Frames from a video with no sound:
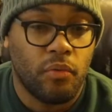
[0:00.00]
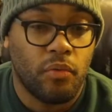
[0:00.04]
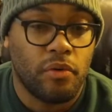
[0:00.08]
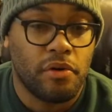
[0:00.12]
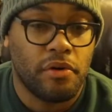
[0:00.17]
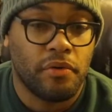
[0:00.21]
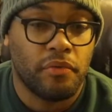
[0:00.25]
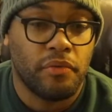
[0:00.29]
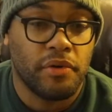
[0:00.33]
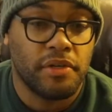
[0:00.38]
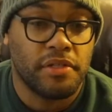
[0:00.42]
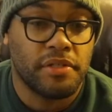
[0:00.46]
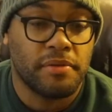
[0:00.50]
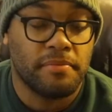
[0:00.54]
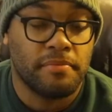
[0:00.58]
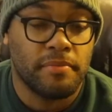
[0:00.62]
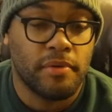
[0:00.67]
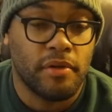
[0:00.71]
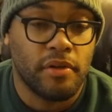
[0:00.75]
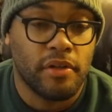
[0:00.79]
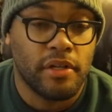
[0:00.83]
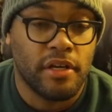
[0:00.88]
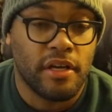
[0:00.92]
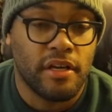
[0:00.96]
want to reach a
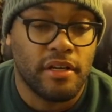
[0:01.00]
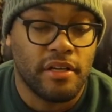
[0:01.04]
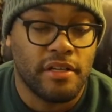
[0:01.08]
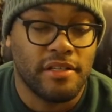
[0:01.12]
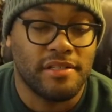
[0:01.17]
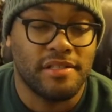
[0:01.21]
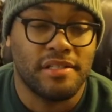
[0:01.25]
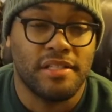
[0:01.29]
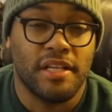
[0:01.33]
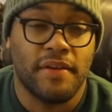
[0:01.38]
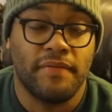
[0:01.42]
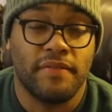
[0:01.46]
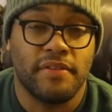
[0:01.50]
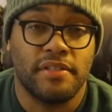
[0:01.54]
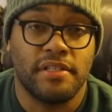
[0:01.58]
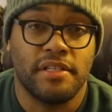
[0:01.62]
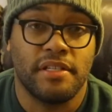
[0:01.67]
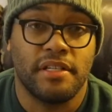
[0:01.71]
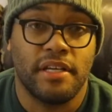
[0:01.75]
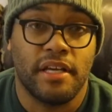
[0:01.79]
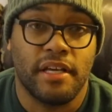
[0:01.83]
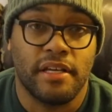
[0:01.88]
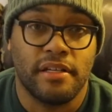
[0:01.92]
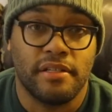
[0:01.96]
million in
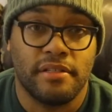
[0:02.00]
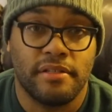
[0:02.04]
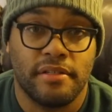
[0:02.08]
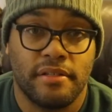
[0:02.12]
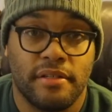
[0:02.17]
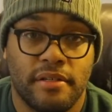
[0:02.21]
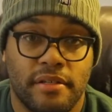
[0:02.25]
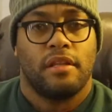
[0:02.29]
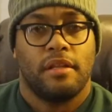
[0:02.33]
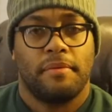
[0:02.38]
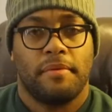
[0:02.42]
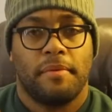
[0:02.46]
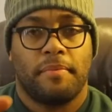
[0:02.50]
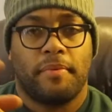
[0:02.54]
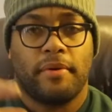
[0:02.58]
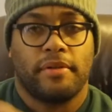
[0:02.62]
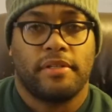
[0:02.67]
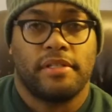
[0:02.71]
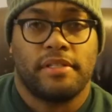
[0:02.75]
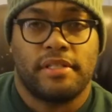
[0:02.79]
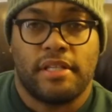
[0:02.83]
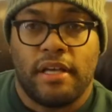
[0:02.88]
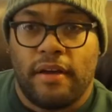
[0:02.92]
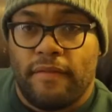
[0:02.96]
17 days. Let me break
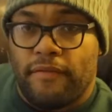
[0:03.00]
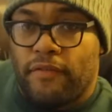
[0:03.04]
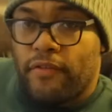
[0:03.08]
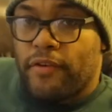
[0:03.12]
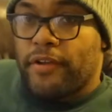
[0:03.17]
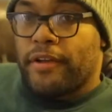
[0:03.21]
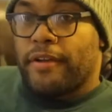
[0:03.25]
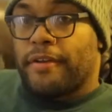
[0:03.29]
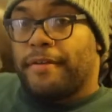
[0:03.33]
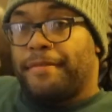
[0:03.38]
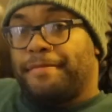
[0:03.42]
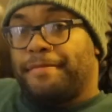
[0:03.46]
this down for you.